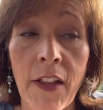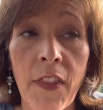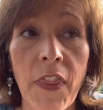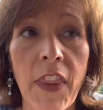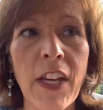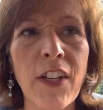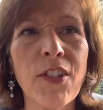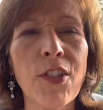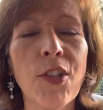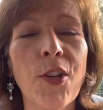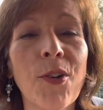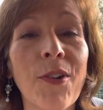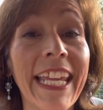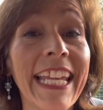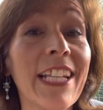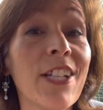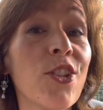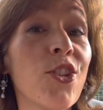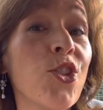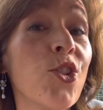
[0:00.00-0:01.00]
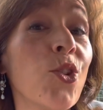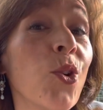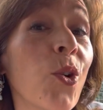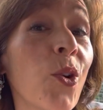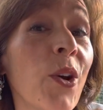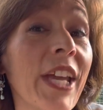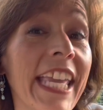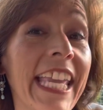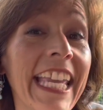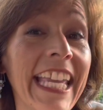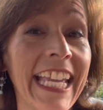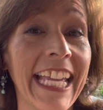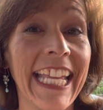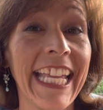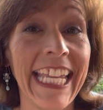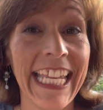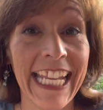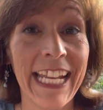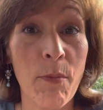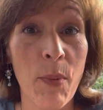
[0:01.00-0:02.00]
There's great joy
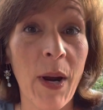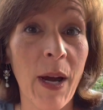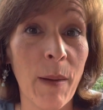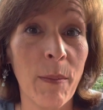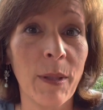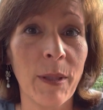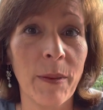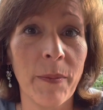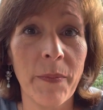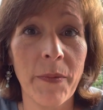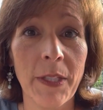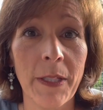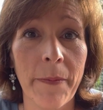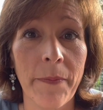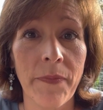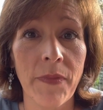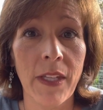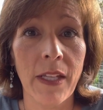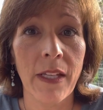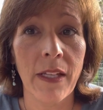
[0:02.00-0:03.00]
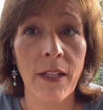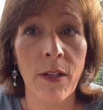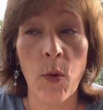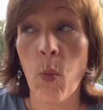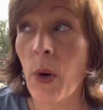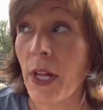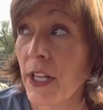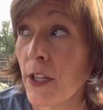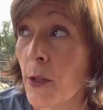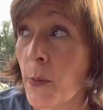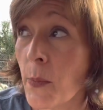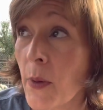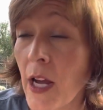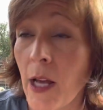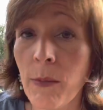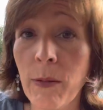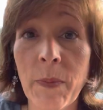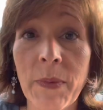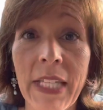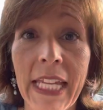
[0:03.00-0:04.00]
in problems. One of the
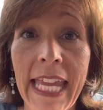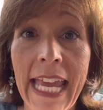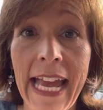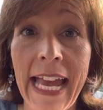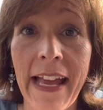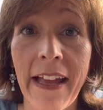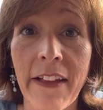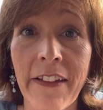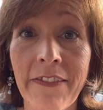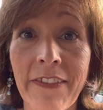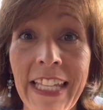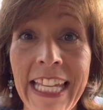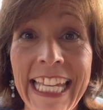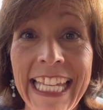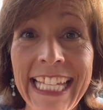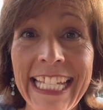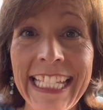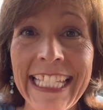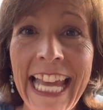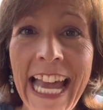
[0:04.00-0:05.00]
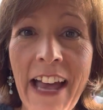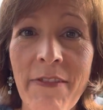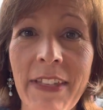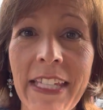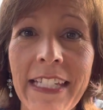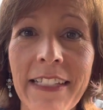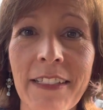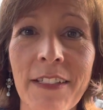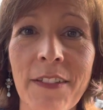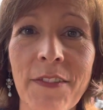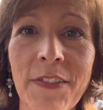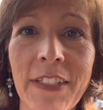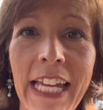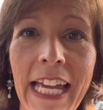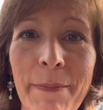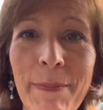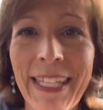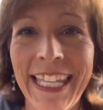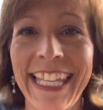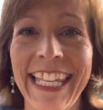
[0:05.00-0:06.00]
problems I have is having enough
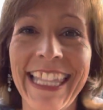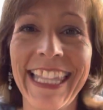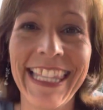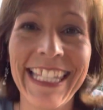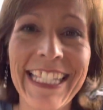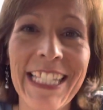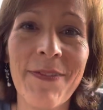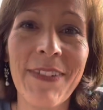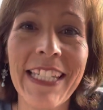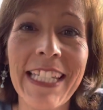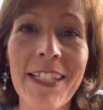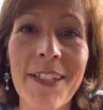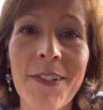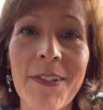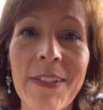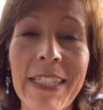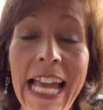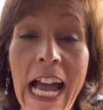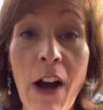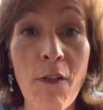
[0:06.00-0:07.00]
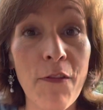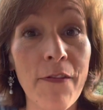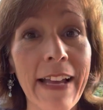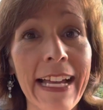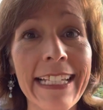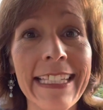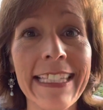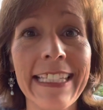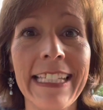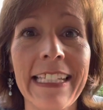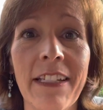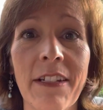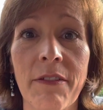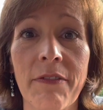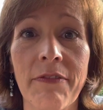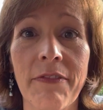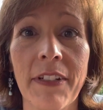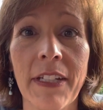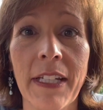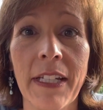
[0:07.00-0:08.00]
time to get these videos out fast
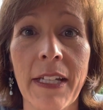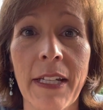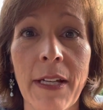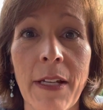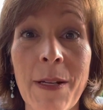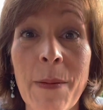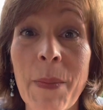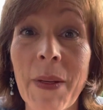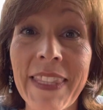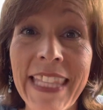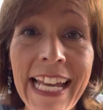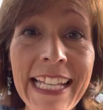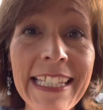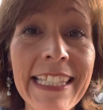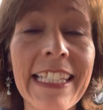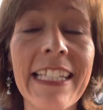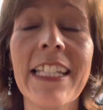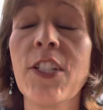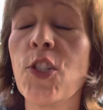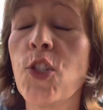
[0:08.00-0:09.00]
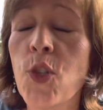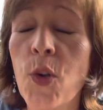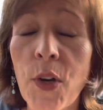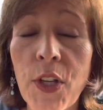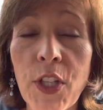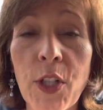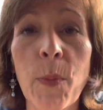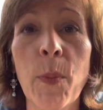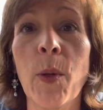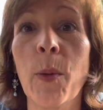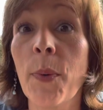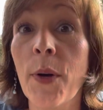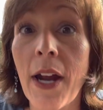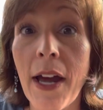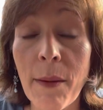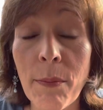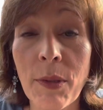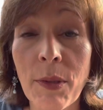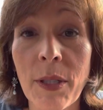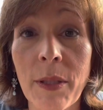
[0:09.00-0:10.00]
enough. But that's an enjoyable
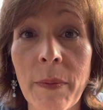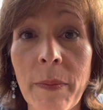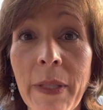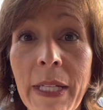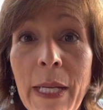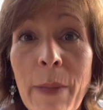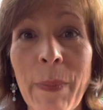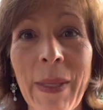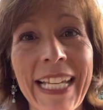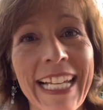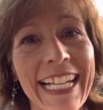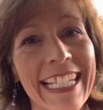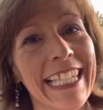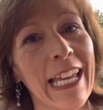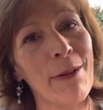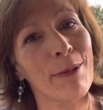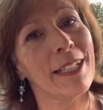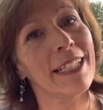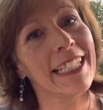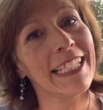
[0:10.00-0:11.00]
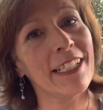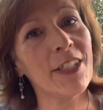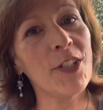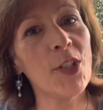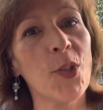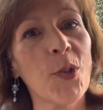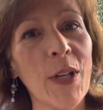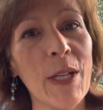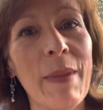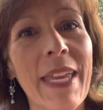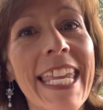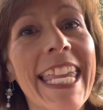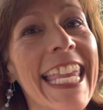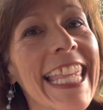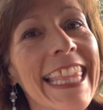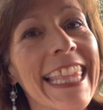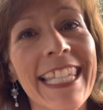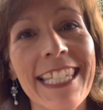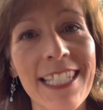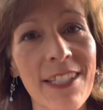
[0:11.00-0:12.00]
problem because I really enjoy
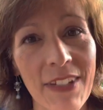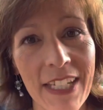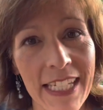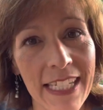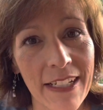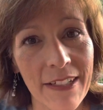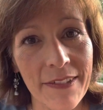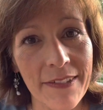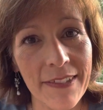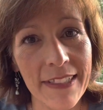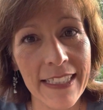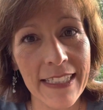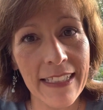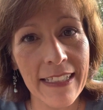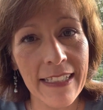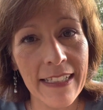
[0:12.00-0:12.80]
making these videos.